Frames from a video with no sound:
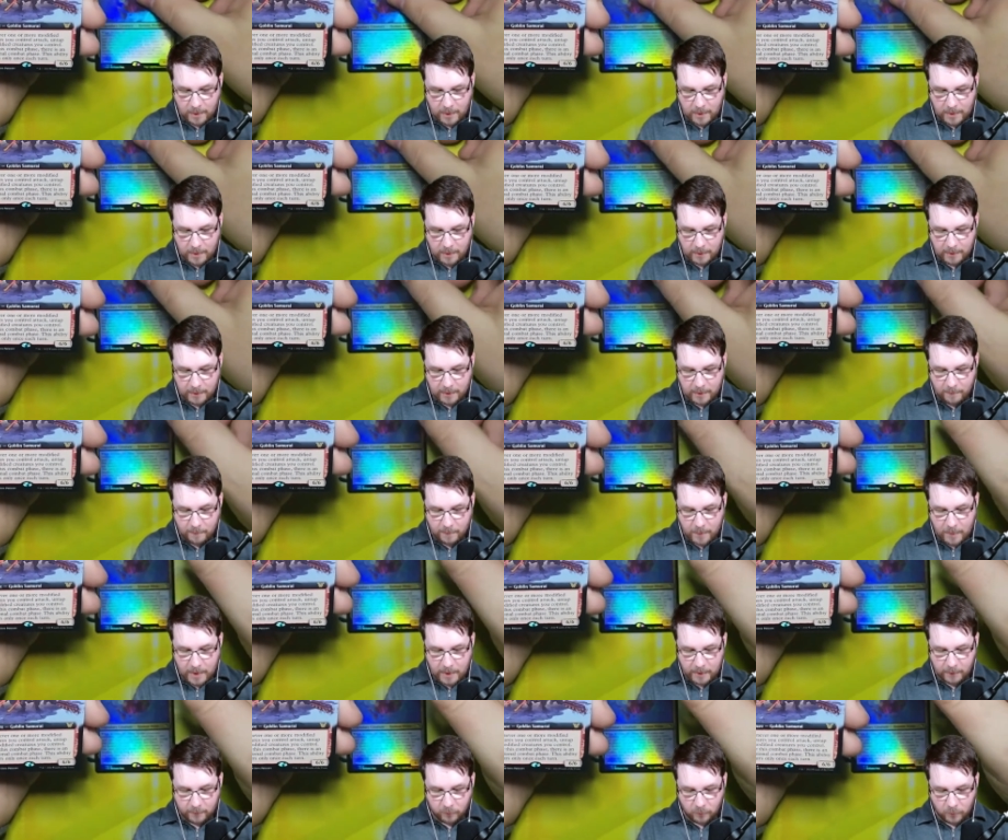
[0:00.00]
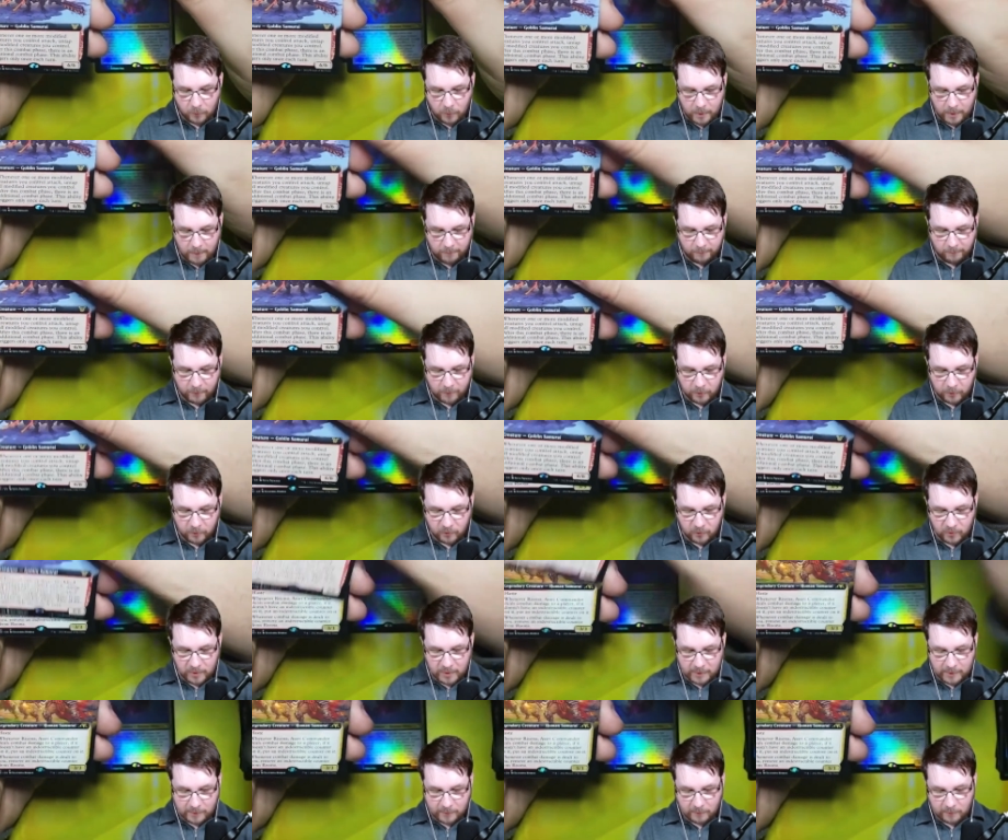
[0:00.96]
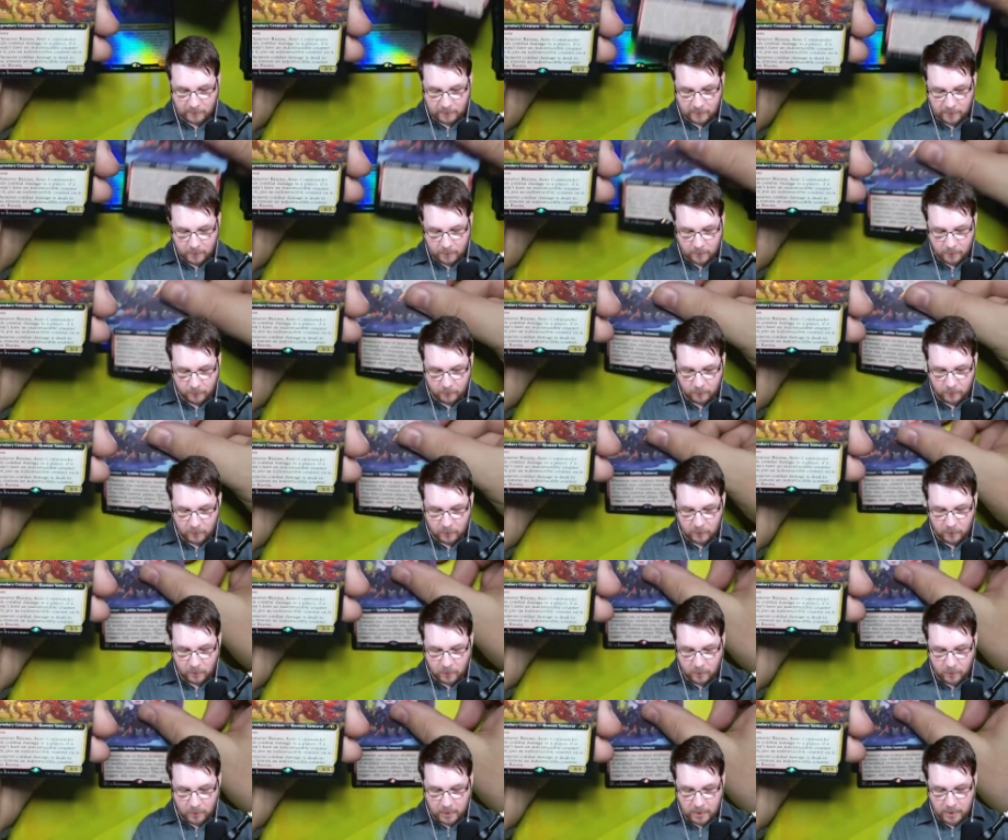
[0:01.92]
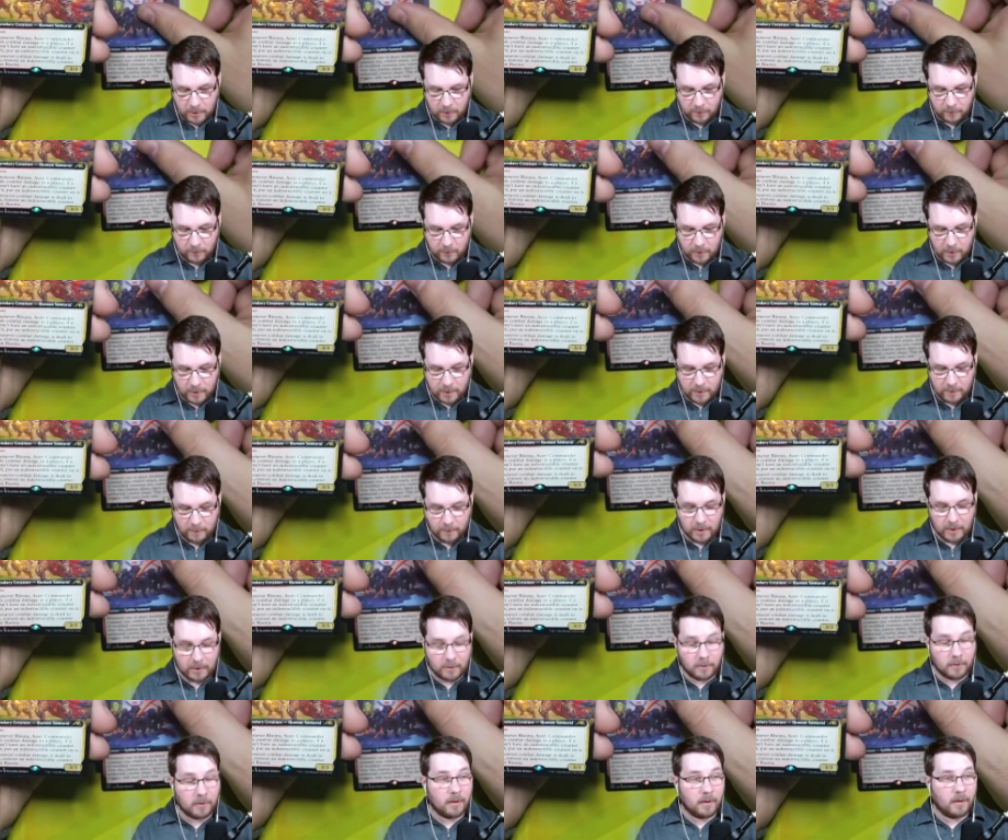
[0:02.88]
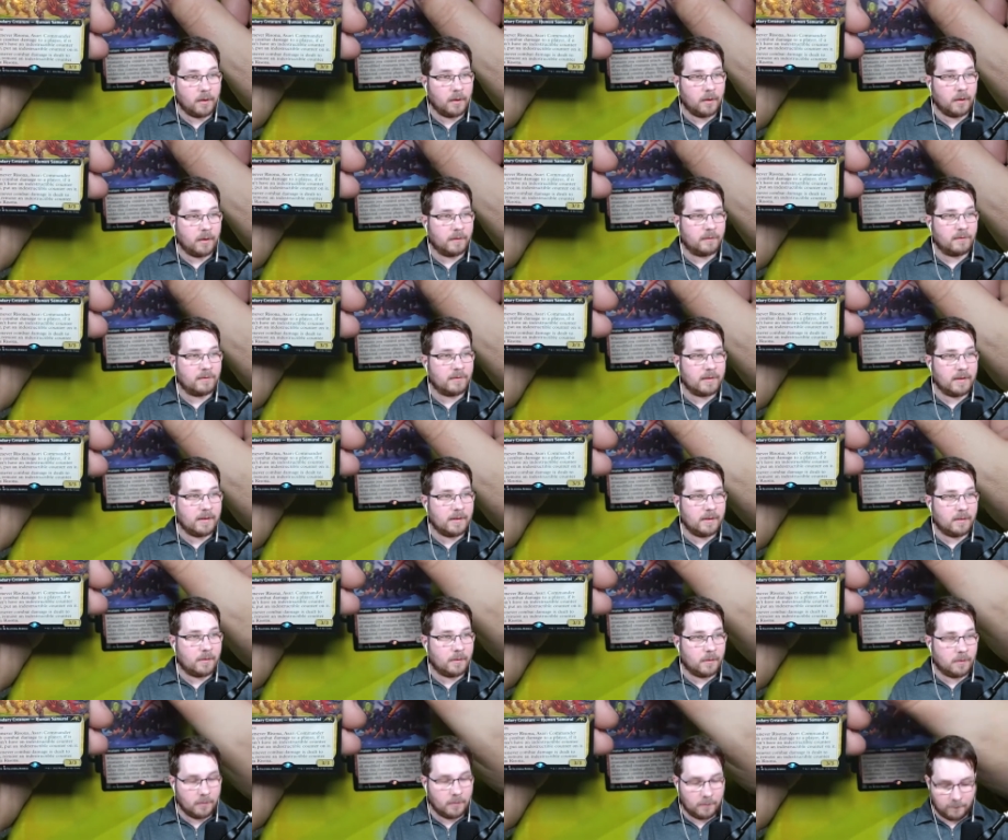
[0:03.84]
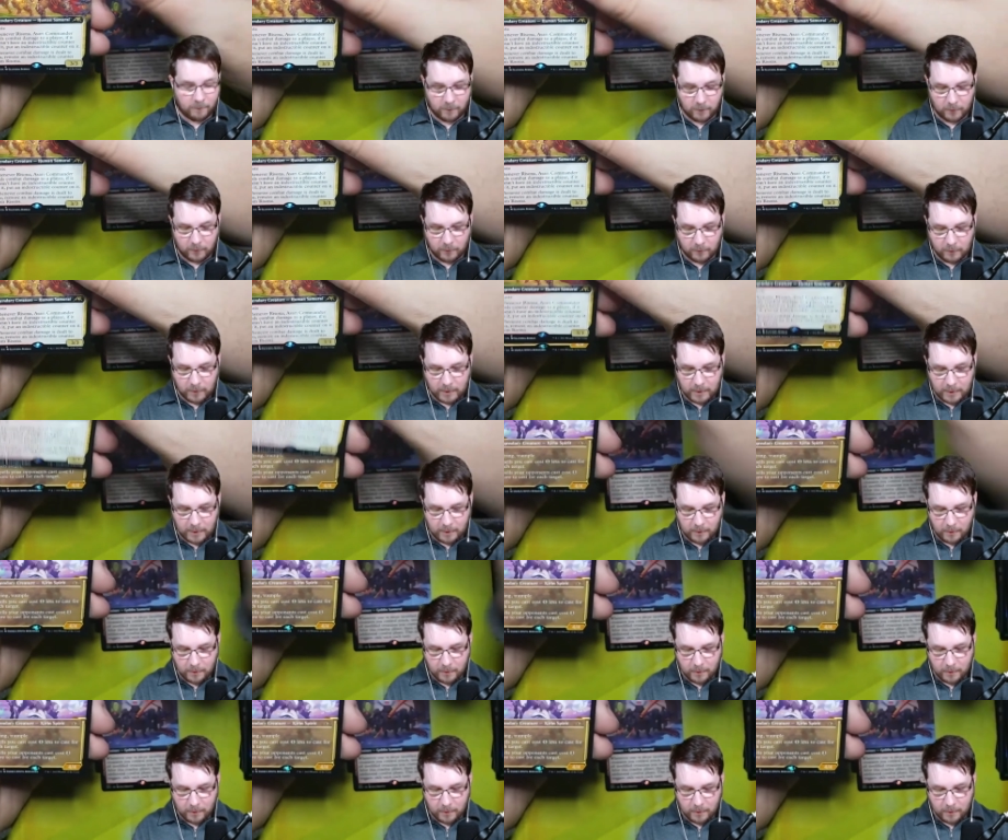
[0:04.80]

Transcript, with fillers: Aki Battle Squad for six, Rizona Azari Commander Extended Art for three,